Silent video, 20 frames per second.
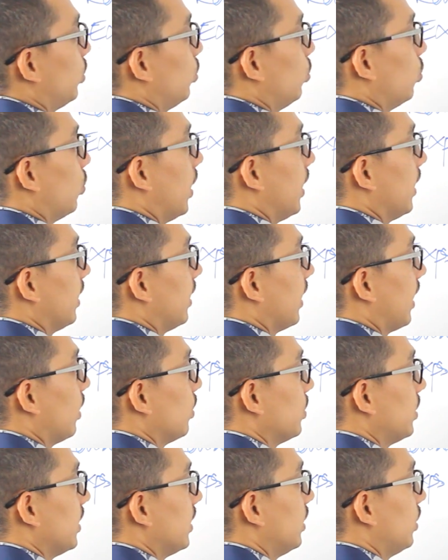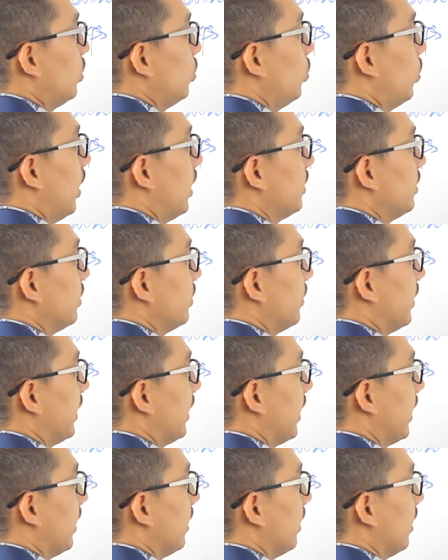to 1,200
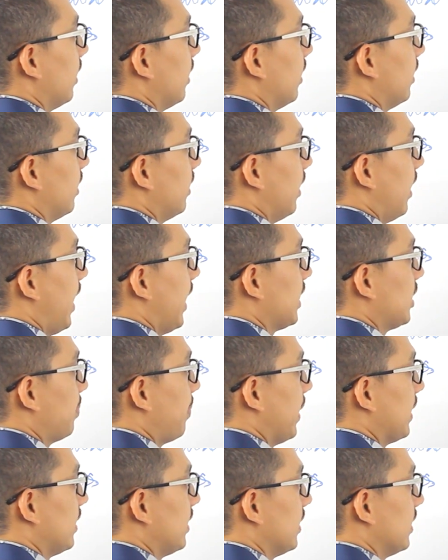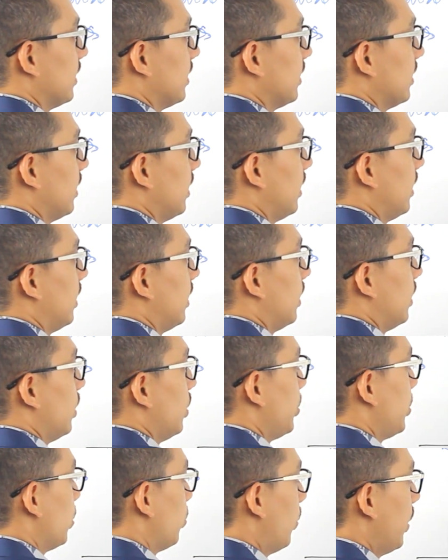ringgit expenses.
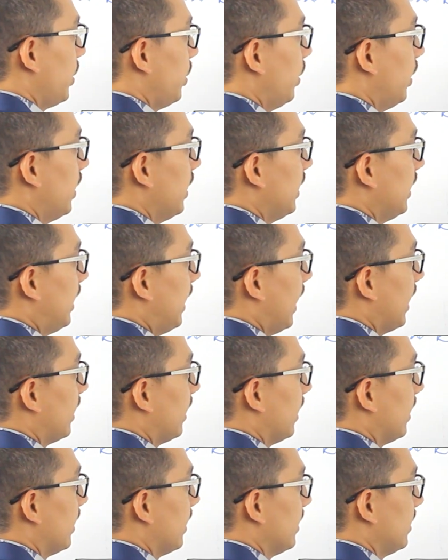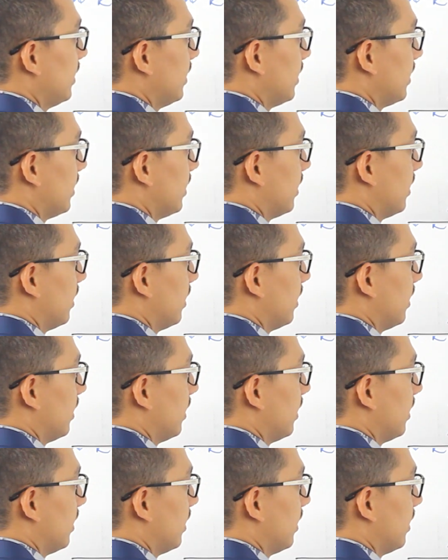So what you're going to get is